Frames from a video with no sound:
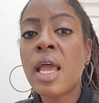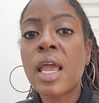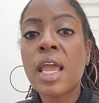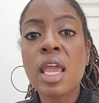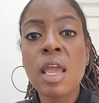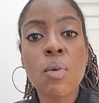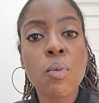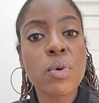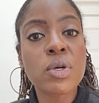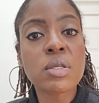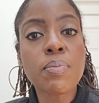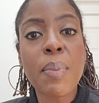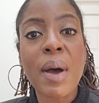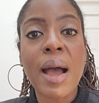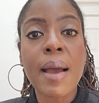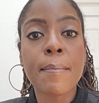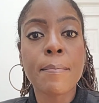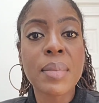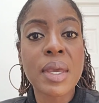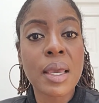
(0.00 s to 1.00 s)
It was
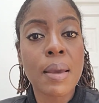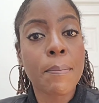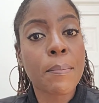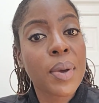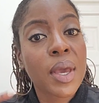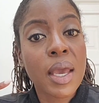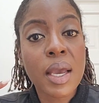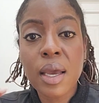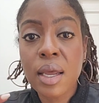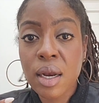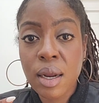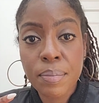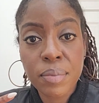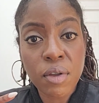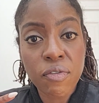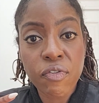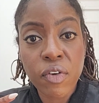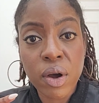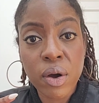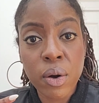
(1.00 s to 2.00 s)
by me picking up the
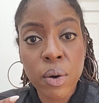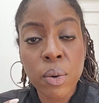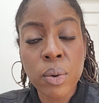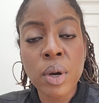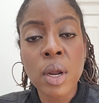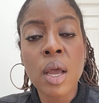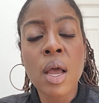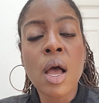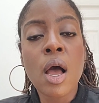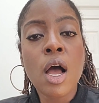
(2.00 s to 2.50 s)
phone,